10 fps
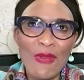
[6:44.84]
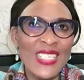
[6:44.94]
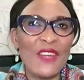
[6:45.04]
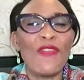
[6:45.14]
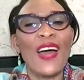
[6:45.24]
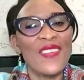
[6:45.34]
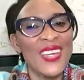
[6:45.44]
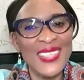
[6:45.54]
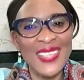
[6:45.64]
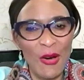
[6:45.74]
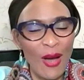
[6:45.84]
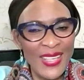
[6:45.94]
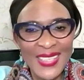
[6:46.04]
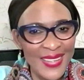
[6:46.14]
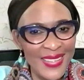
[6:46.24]
already five years ago,
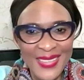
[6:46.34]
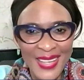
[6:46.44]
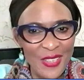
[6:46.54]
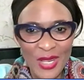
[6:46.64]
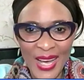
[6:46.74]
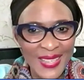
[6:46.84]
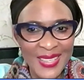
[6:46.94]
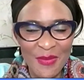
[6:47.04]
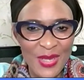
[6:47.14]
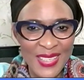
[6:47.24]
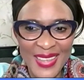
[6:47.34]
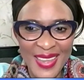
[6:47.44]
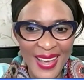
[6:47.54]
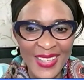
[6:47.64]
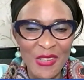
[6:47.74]
I started saying to customers
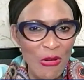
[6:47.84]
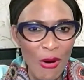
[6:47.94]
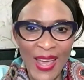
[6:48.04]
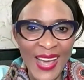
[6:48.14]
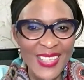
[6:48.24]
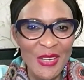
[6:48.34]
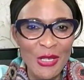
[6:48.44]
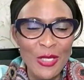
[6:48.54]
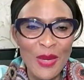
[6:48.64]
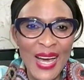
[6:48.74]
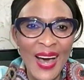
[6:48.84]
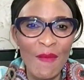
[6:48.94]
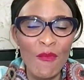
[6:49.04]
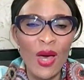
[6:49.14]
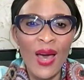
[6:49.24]
that, you know, AI is going to
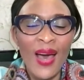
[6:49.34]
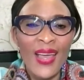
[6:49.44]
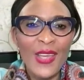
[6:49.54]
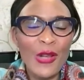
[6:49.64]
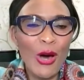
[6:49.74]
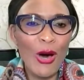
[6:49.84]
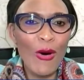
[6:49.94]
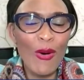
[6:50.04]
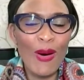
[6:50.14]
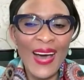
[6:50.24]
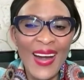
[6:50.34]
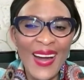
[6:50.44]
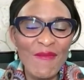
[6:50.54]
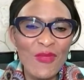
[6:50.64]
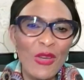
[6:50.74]
become, you know,
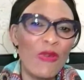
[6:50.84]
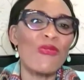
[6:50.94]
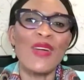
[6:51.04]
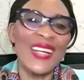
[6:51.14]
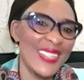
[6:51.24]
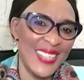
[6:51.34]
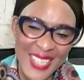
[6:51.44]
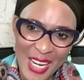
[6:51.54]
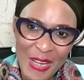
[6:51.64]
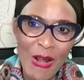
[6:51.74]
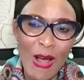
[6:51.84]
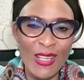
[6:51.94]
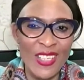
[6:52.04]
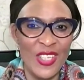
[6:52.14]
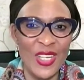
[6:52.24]
um, the greatest
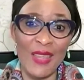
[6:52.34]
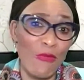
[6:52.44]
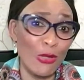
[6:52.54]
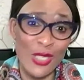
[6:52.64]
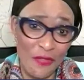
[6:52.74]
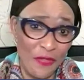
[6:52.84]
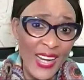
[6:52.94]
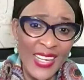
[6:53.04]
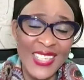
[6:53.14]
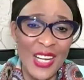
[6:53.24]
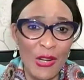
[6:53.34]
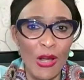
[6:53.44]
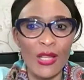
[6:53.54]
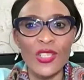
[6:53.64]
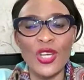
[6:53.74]
technology and most defining
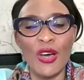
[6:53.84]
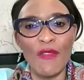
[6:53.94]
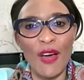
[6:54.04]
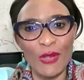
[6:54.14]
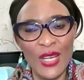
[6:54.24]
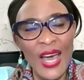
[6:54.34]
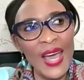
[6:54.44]
technology of our